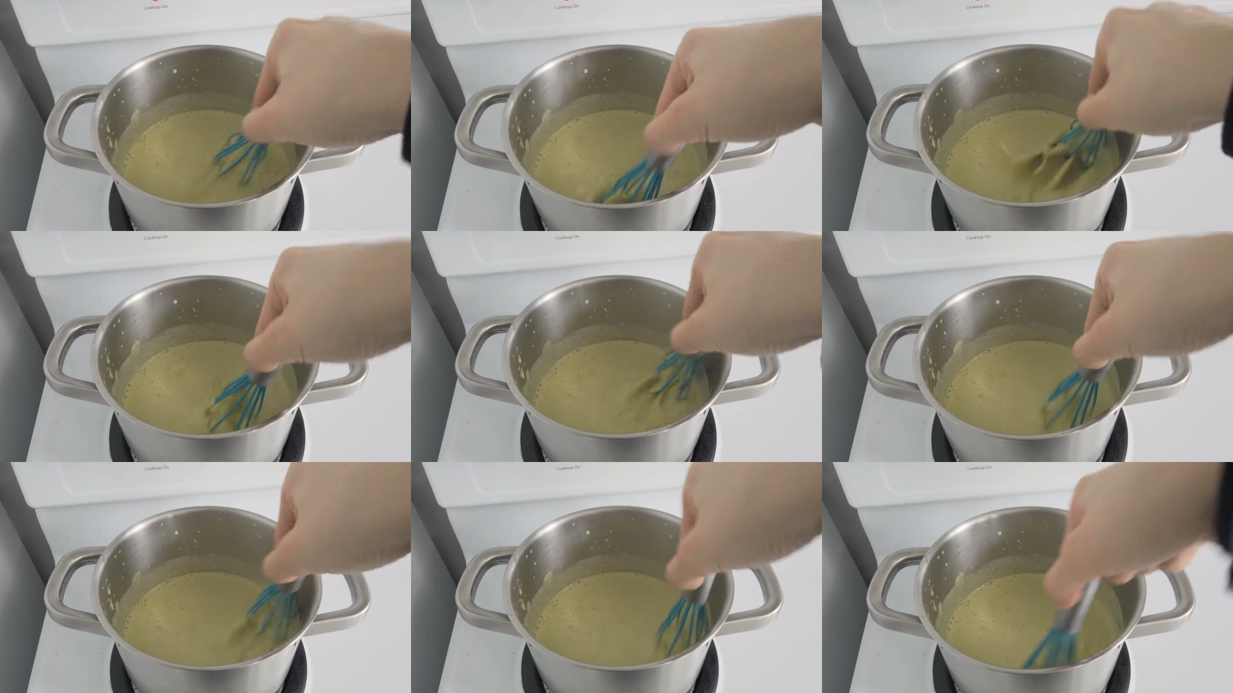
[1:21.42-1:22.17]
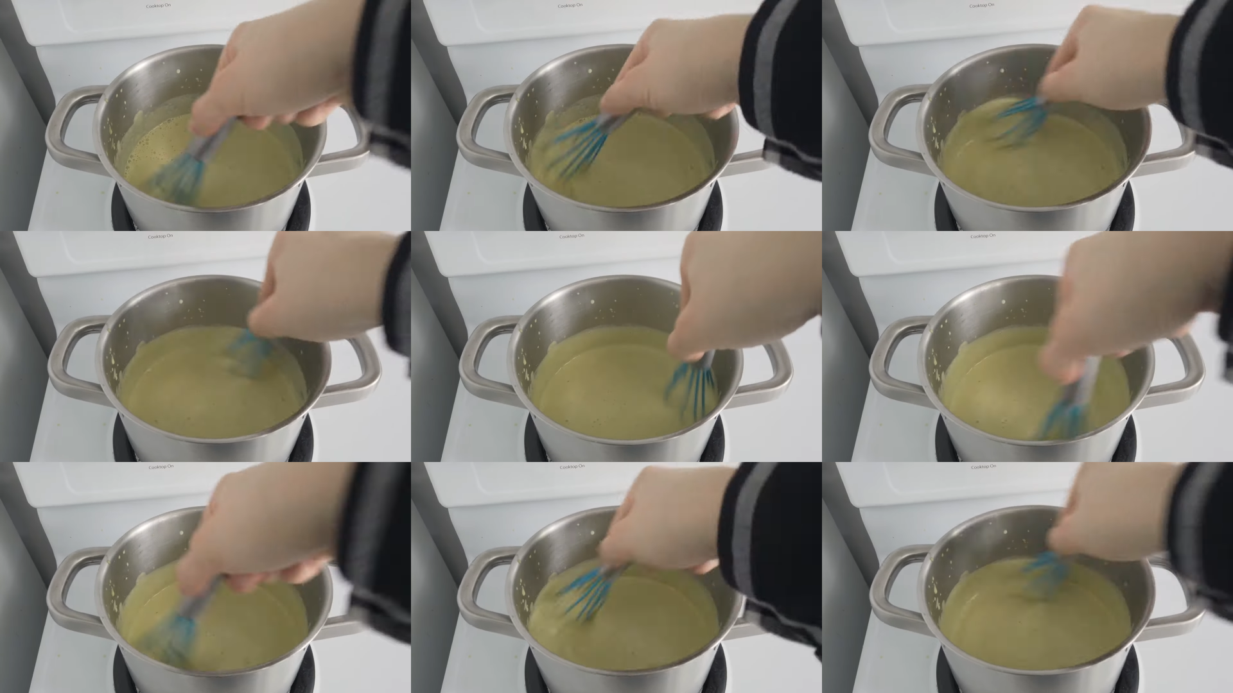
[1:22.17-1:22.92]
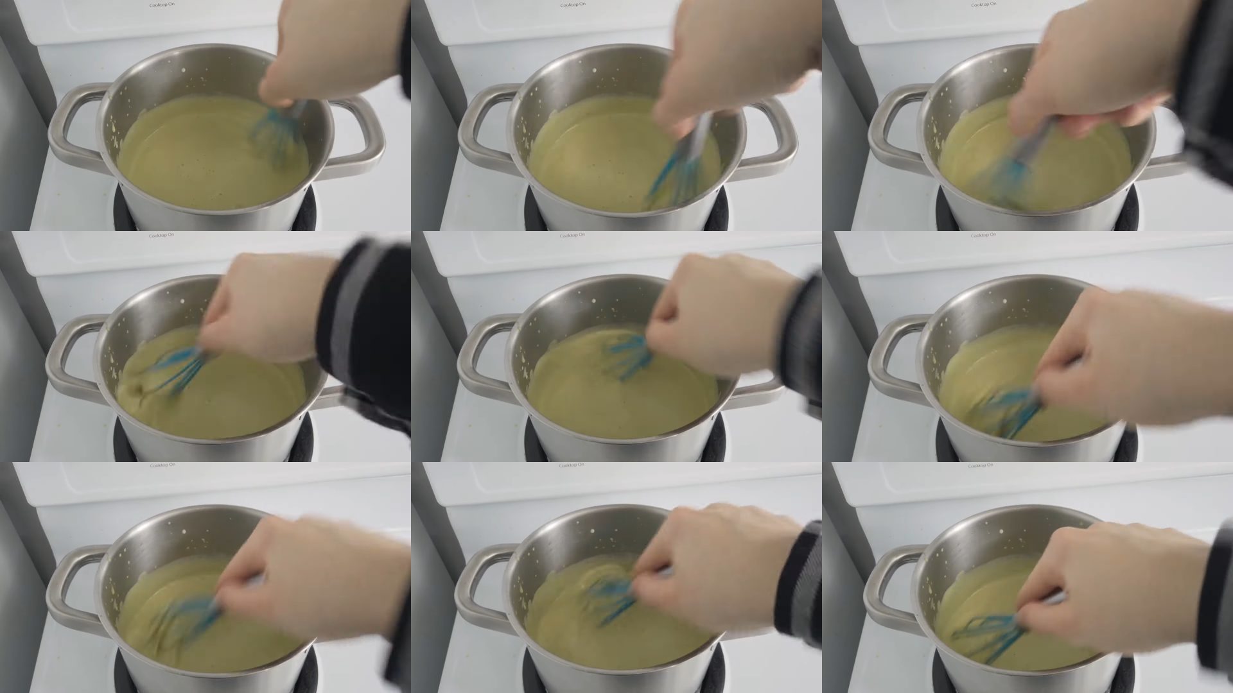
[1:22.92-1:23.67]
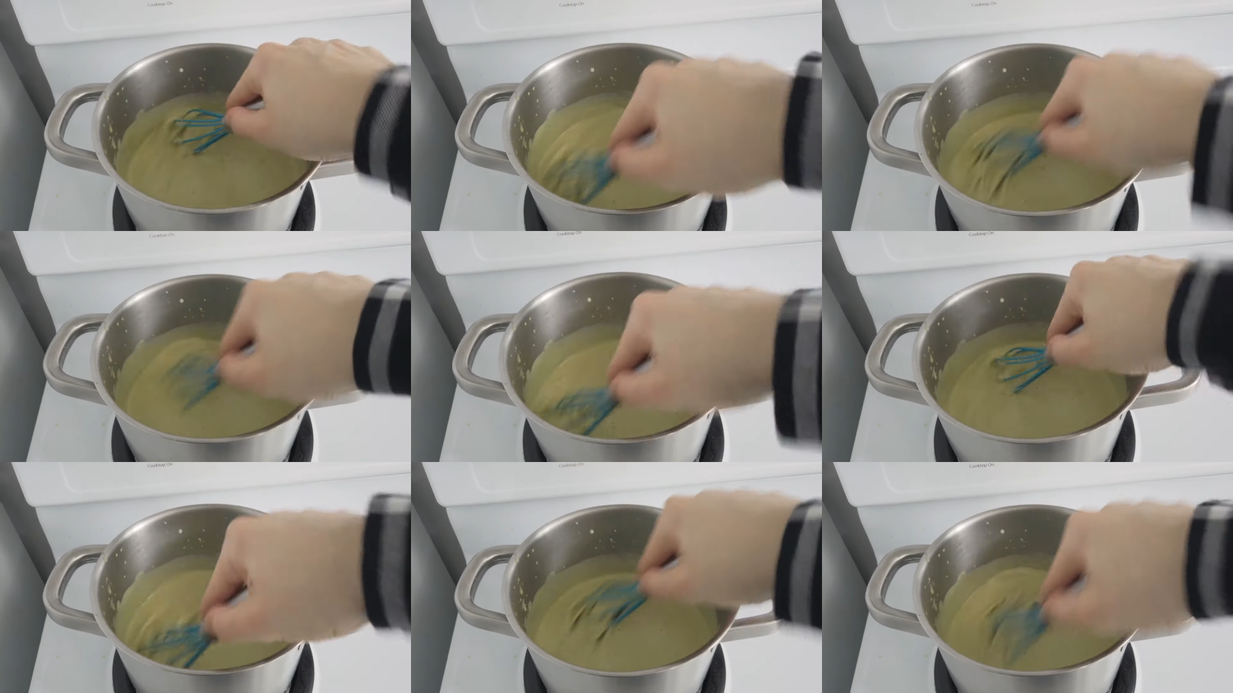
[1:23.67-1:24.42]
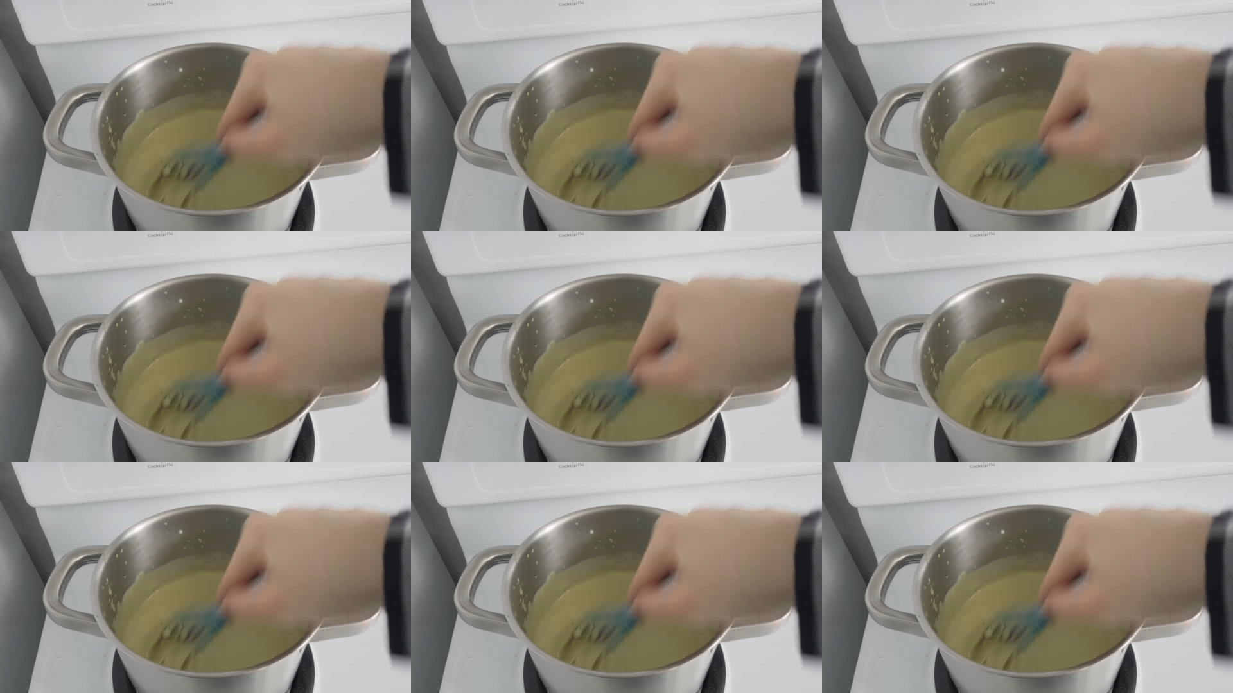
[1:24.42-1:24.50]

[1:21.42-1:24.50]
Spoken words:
Nobody's mouth can be seen.